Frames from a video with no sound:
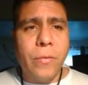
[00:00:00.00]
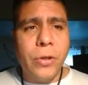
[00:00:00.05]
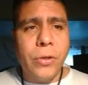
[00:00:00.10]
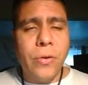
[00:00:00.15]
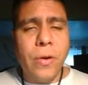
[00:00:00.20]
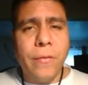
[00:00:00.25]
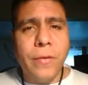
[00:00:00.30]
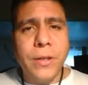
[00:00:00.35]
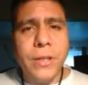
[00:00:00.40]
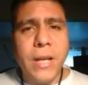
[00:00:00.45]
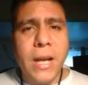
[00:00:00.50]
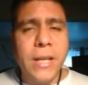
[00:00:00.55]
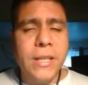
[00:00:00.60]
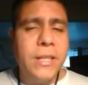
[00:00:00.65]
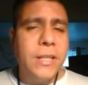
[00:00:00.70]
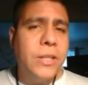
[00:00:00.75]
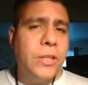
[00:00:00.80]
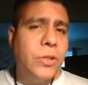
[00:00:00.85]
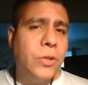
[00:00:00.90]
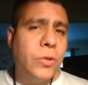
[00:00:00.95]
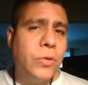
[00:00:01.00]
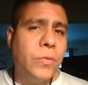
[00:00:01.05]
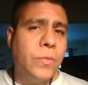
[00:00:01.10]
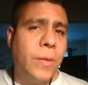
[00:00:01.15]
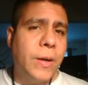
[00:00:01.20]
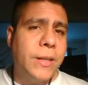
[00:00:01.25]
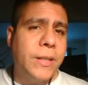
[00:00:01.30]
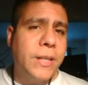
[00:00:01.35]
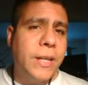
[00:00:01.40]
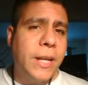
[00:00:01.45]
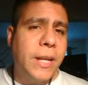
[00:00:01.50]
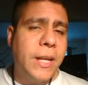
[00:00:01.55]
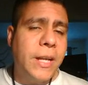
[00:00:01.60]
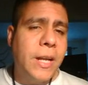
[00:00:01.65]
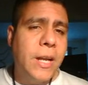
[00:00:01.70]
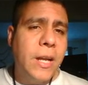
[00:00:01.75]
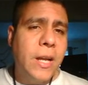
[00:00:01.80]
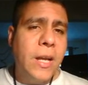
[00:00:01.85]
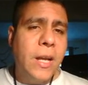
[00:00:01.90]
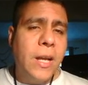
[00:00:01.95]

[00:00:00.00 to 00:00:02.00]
We do advertising to maintain